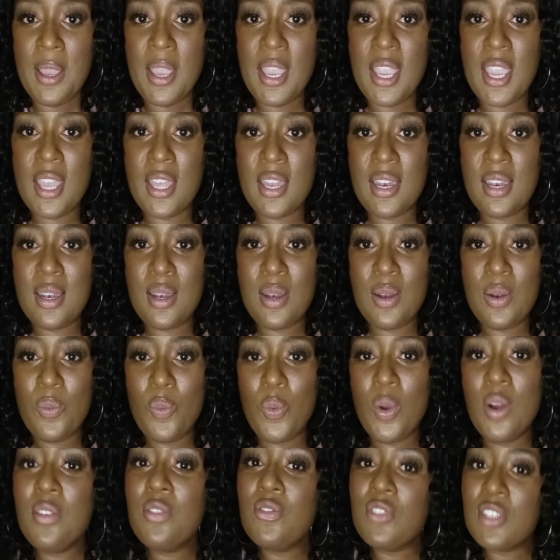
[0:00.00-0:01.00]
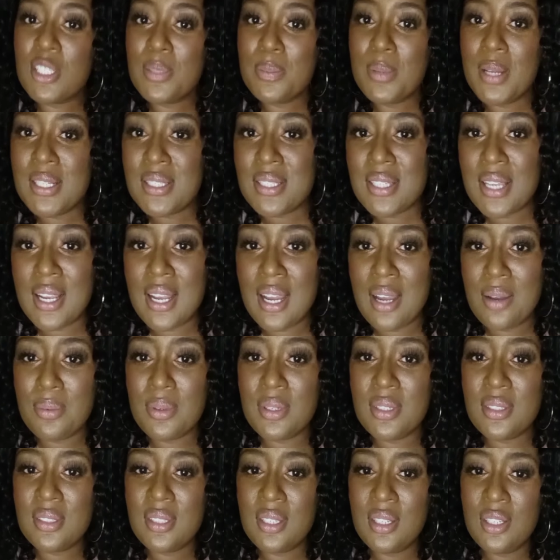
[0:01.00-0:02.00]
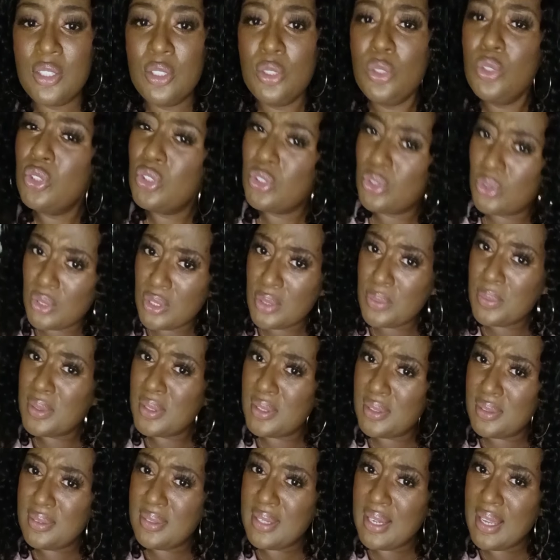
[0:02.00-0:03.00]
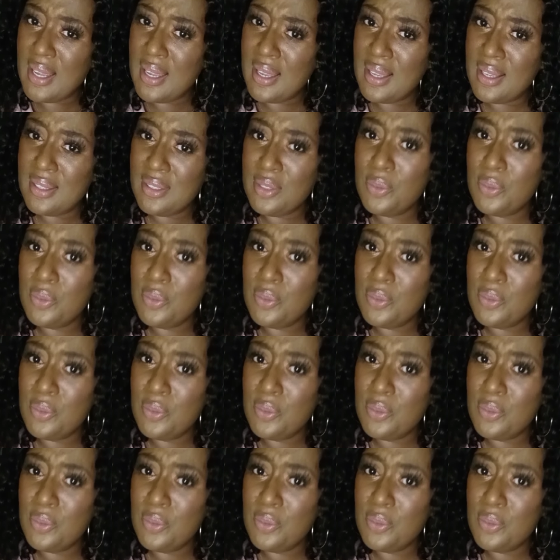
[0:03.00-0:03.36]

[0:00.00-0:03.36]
and one response I got was, "You sure you want to do that?